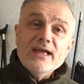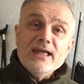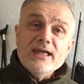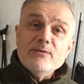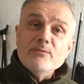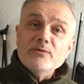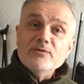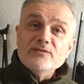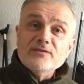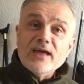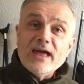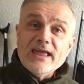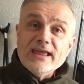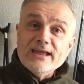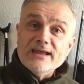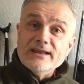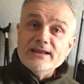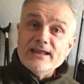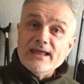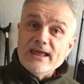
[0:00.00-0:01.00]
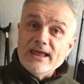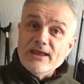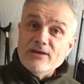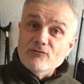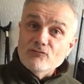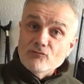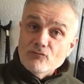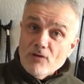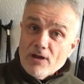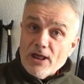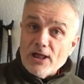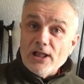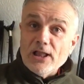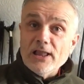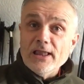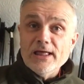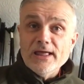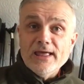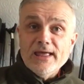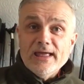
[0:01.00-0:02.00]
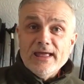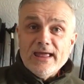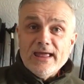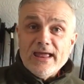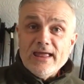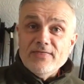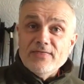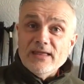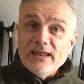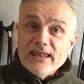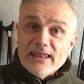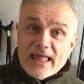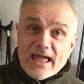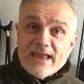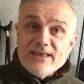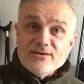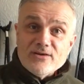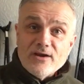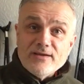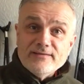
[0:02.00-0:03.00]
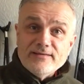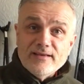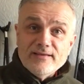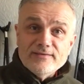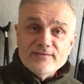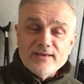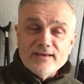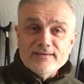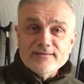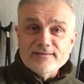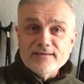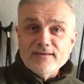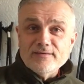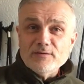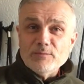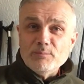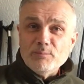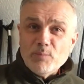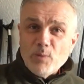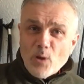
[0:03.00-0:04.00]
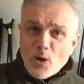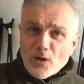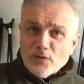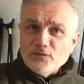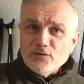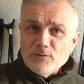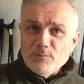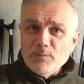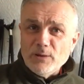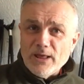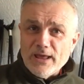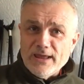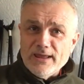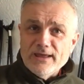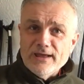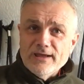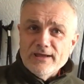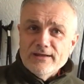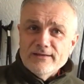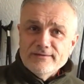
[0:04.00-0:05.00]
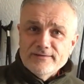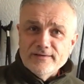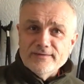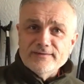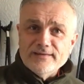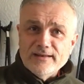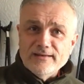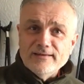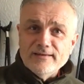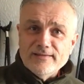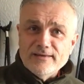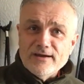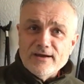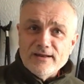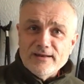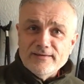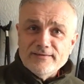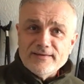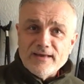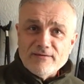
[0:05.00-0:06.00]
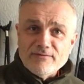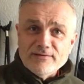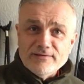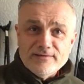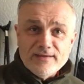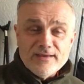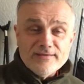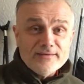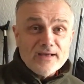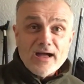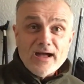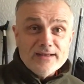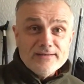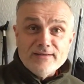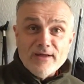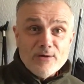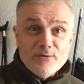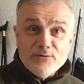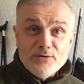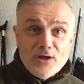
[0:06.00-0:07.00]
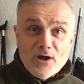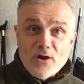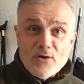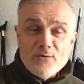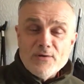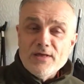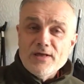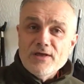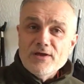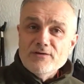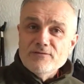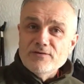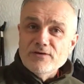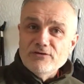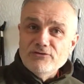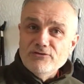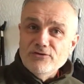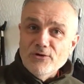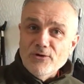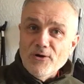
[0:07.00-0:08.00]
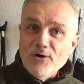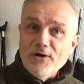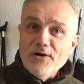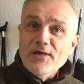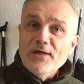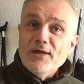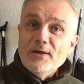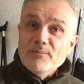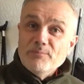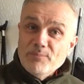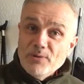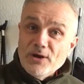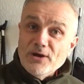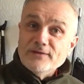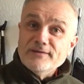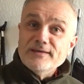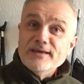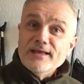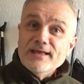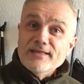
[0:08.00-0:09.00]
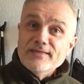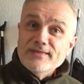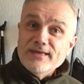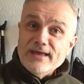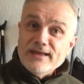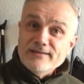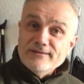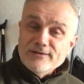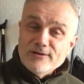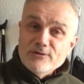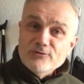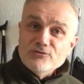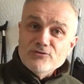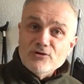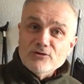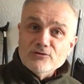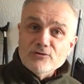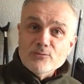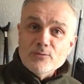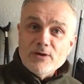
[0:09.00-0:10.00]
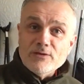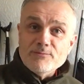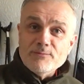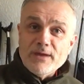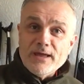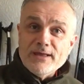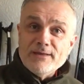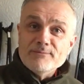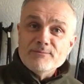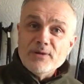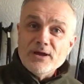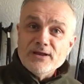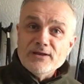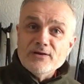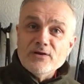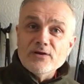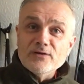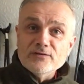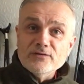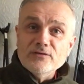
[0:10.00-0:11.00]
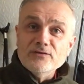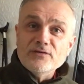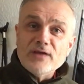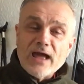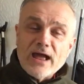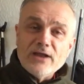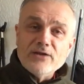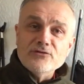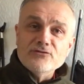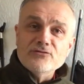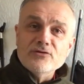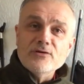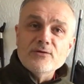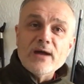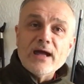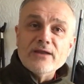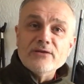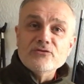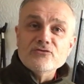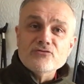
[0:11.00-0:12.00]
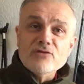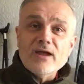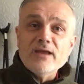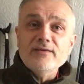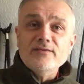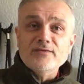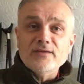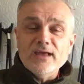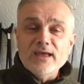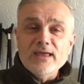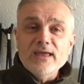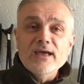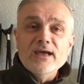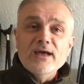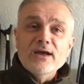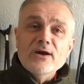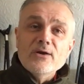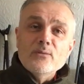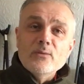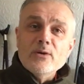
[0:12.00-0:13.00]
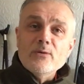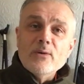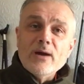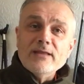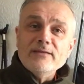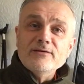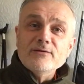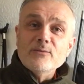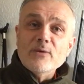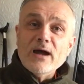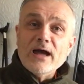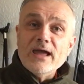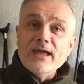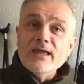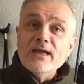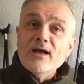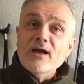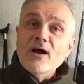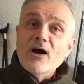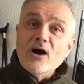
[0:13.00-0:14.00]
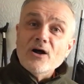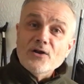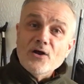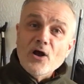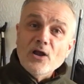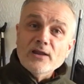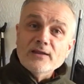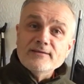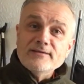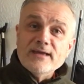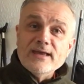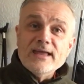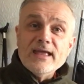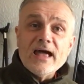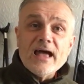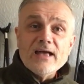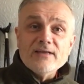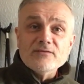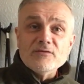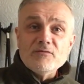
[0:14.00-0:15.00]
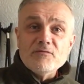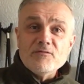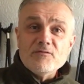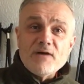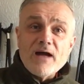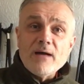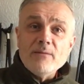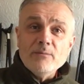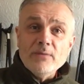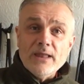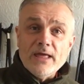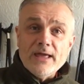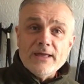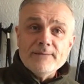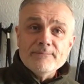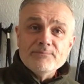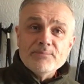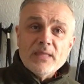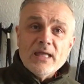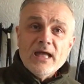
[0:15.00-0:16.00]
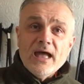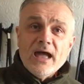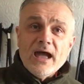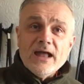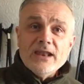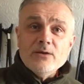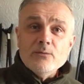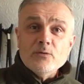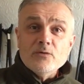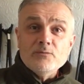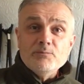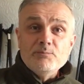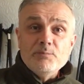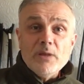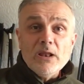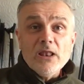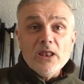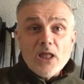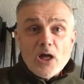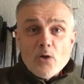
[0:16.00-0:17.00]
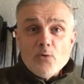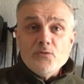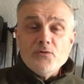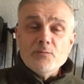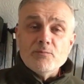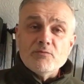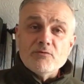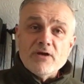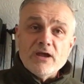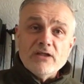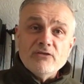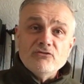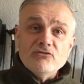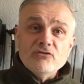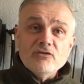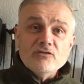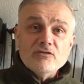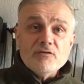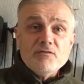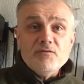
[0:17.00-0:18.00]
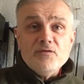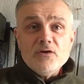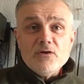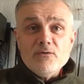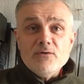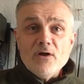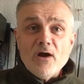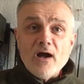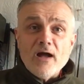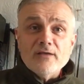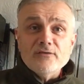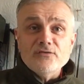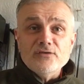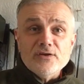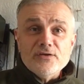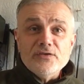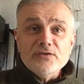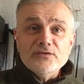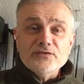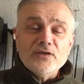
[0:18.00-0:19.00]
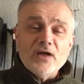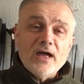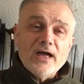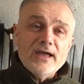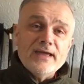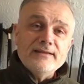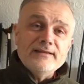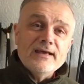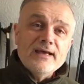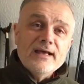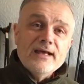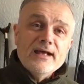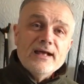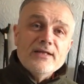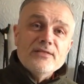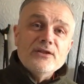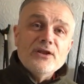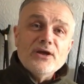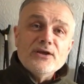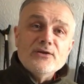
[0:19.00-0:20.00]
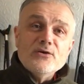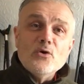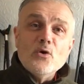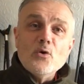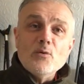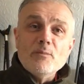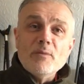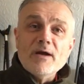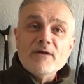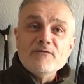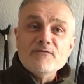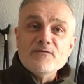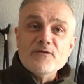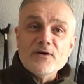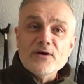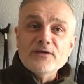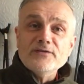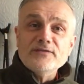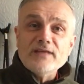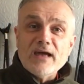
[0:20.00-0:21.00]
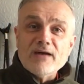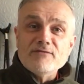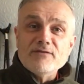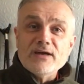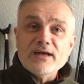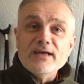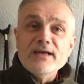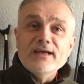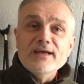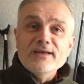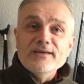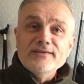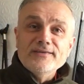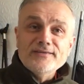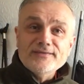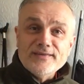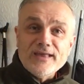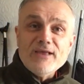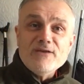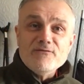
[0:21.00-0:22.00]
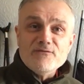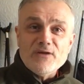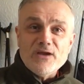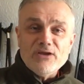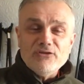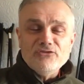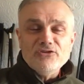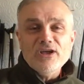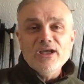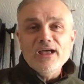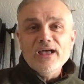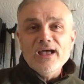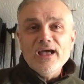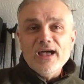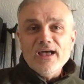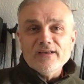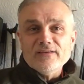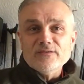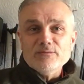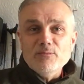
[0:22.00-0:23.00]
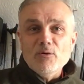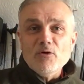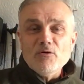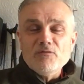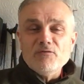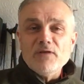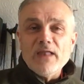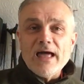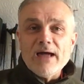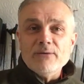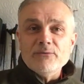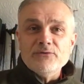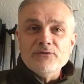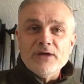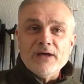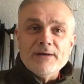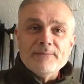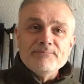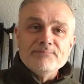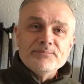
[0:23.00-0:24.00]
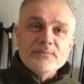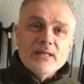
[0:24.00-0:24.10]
It was taken in Rhyl in the late 1960s, possibly just into the early 70s, I don't know for sure, but the two children with me, my cousins Andrew and Tracy, we went away on holiday as a family, and it was below the bridge, just a few yards the other side, that I caught my first ever sea fish, a small flounder.